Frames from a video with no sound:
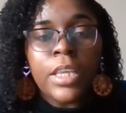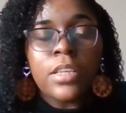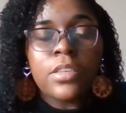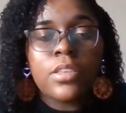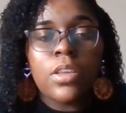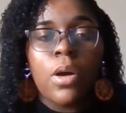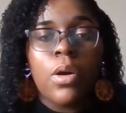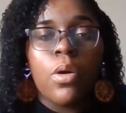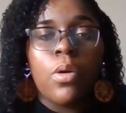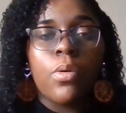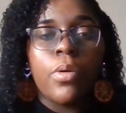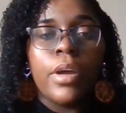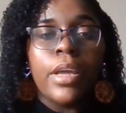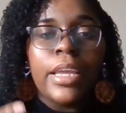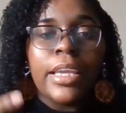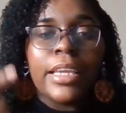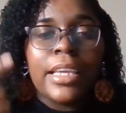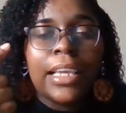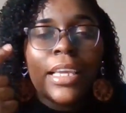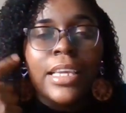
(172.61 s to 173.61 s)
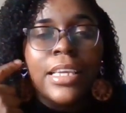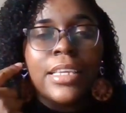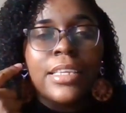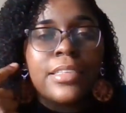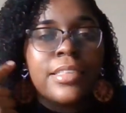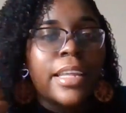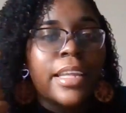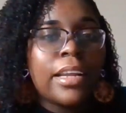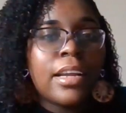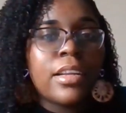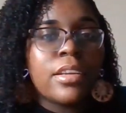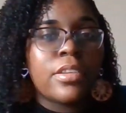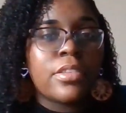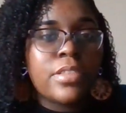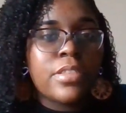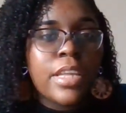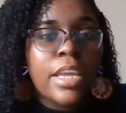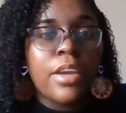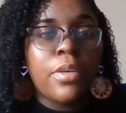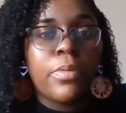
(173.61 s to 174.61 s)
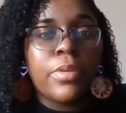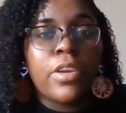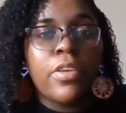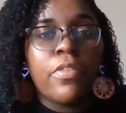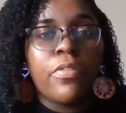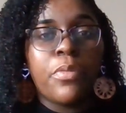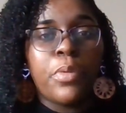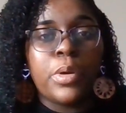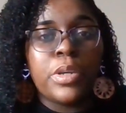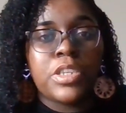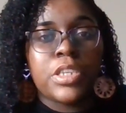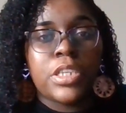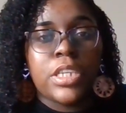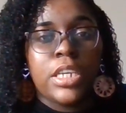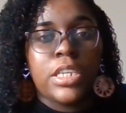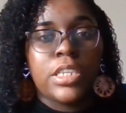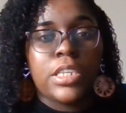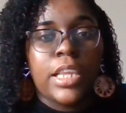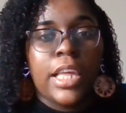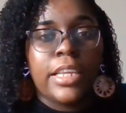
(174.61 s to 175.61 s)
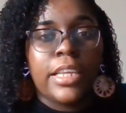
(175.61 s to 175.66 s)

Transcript: So kids, they understand when your voice changes.